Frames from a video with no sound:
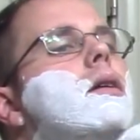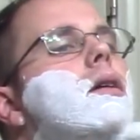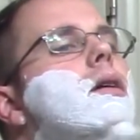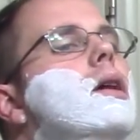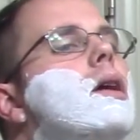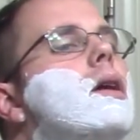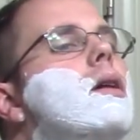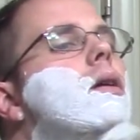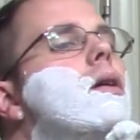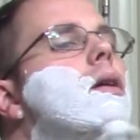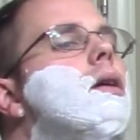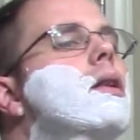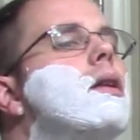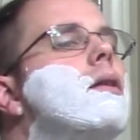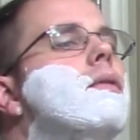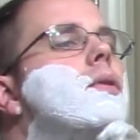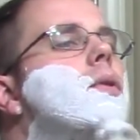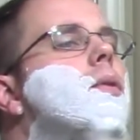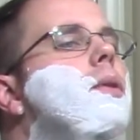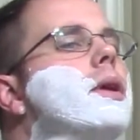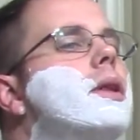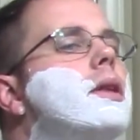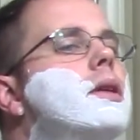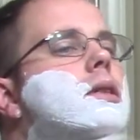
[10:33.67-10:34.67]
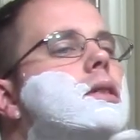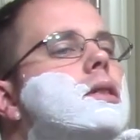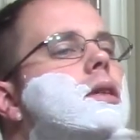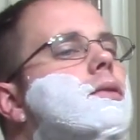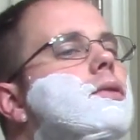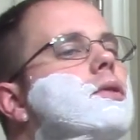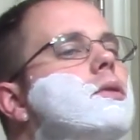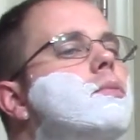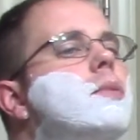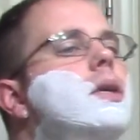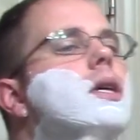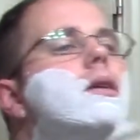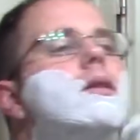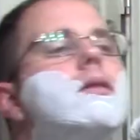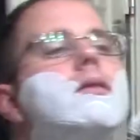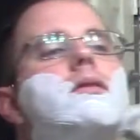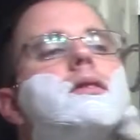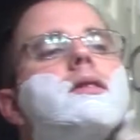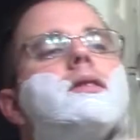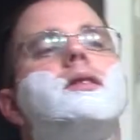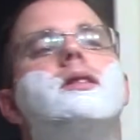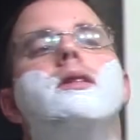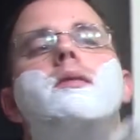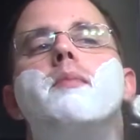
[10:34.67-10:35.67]
go. Oh, I love the way this stuff smells.
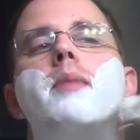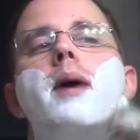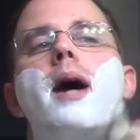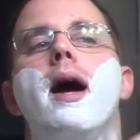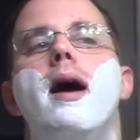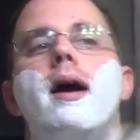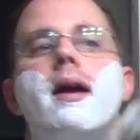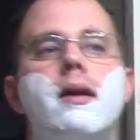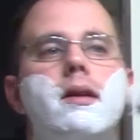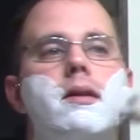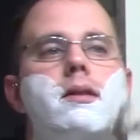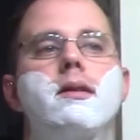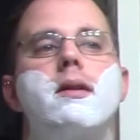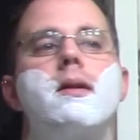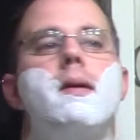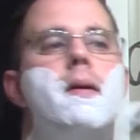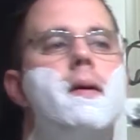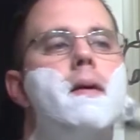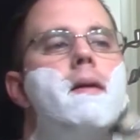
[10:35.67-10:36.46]
This Tabac is